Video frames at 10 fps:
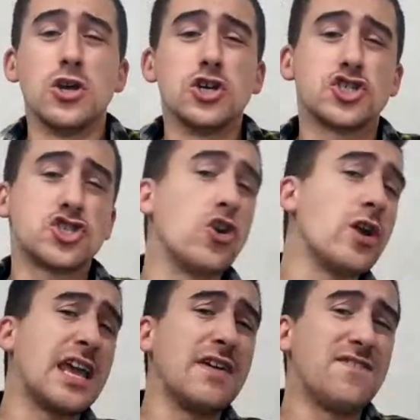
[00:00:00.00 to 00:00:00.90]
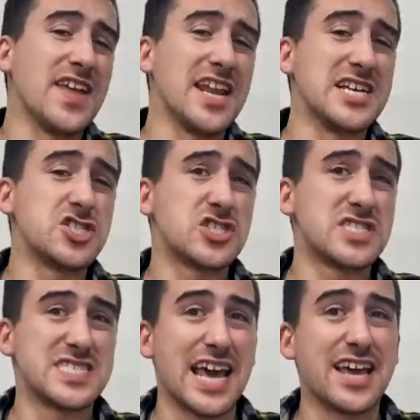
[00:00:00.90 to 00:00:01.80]
Sure, he finished
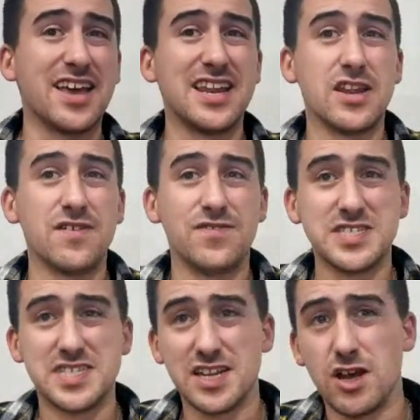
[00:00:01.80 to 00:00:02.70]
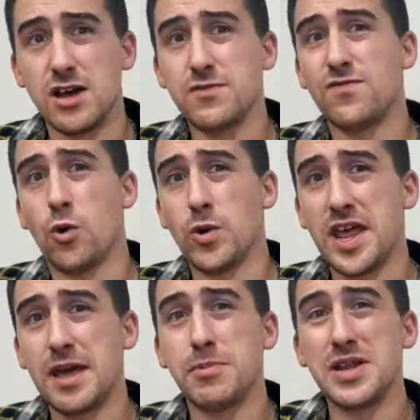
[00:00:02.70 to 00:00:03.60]
second in the Vizina
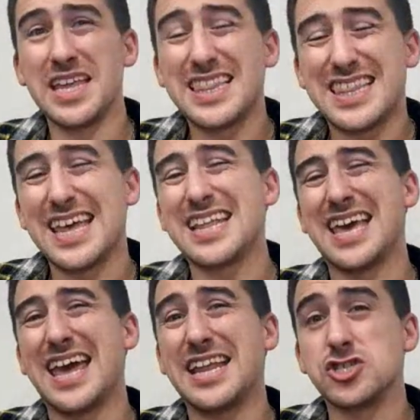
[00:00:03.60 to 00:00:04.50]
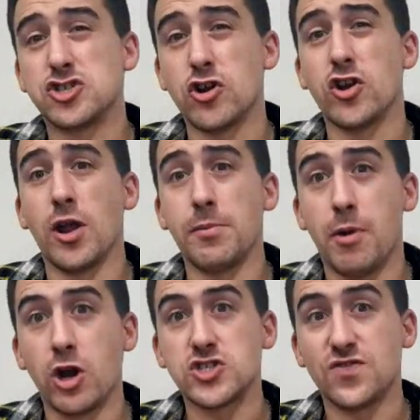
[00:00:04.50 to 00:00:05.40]
voting, but he did get injured on
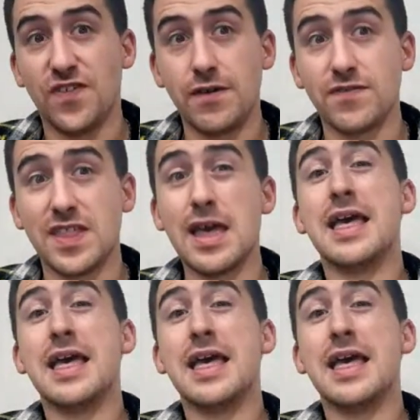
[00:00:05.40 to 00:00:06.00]
March 5th